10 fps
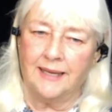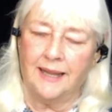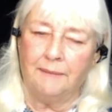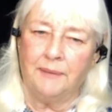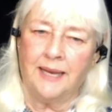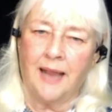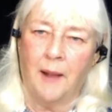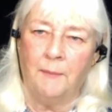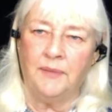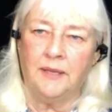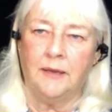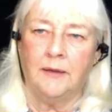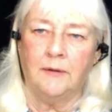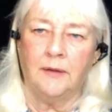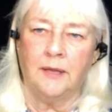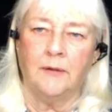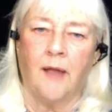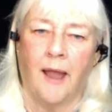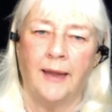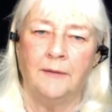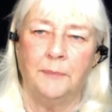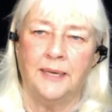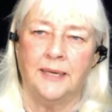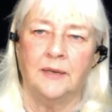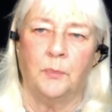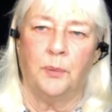They become, you kind of begin to